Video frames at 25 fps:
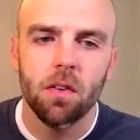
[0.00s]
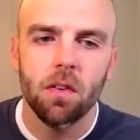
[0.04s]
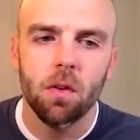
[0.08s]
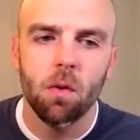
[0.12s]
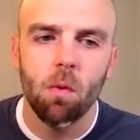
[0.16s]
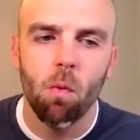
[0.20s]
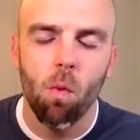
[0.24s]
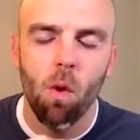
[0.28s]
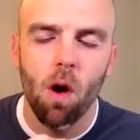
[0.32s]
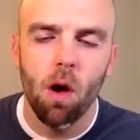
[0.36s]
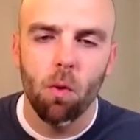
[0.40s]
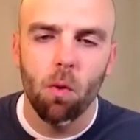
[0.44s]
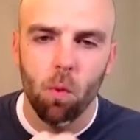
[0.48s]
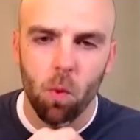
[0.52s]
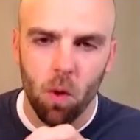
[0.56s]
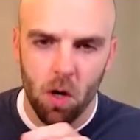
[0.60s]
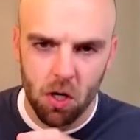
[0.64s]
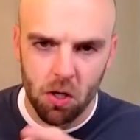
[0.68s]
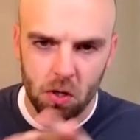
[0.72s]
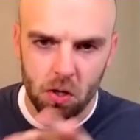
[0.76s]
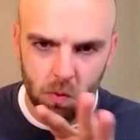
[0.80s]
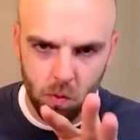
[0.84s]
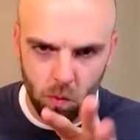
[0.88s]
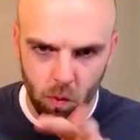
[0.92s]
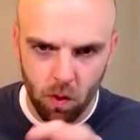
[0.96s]
what
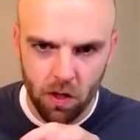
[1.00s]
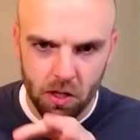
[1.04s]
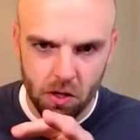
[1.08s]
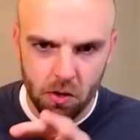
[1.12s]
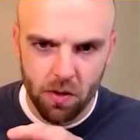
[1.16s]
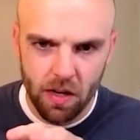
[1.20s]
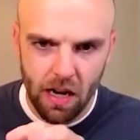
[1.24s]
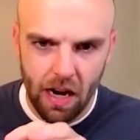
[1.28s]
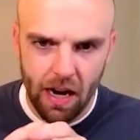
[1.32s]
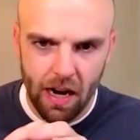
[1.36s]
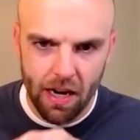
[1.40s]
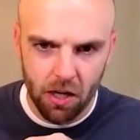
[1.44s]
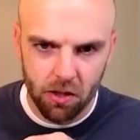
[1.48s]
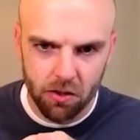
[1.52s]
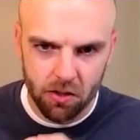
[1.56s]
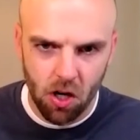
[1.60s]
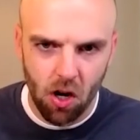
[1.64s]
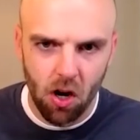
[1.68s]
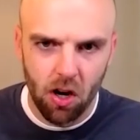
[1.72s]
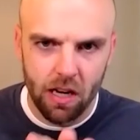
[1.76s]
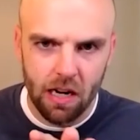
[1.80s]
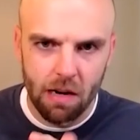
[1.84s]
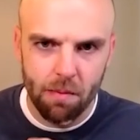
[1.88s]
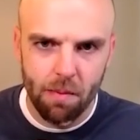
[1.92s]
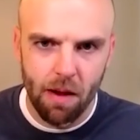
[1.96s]
we're what you and I are
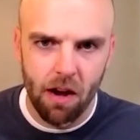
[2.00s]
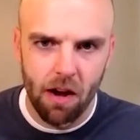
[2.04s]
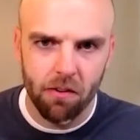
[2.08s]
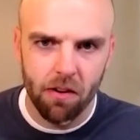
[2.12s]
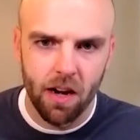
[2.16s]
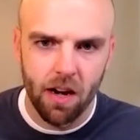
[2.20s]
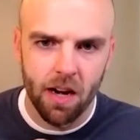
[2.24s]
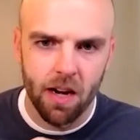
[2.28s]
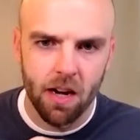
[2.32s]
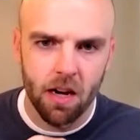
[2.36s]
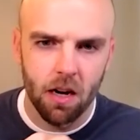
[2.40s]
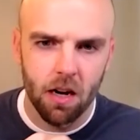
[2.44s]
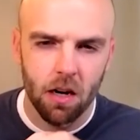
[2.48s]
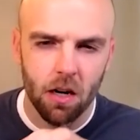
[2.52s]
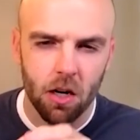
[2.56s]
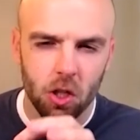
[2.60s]
talking about right here,